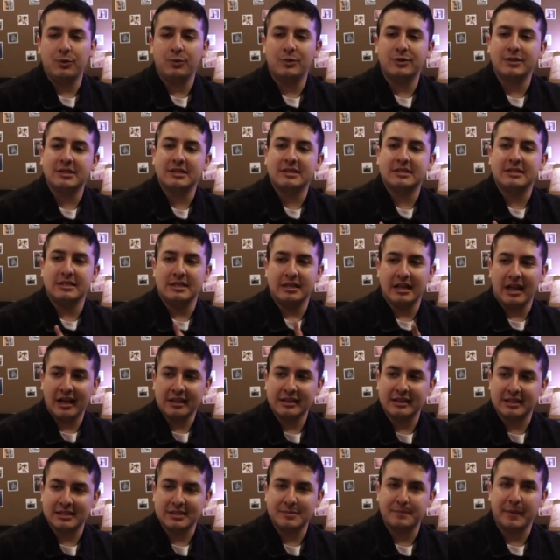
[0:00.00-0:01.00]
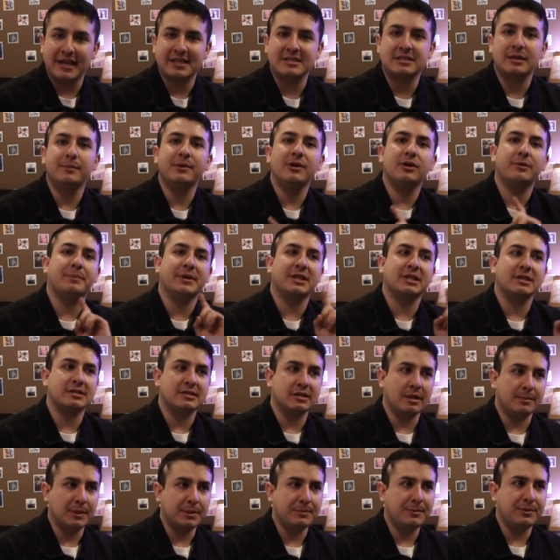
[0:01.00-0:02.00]
it was not this past summer, but the
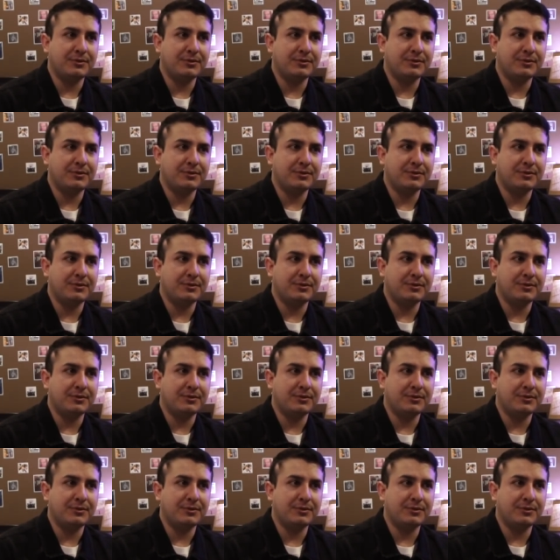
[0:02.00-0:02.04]
summer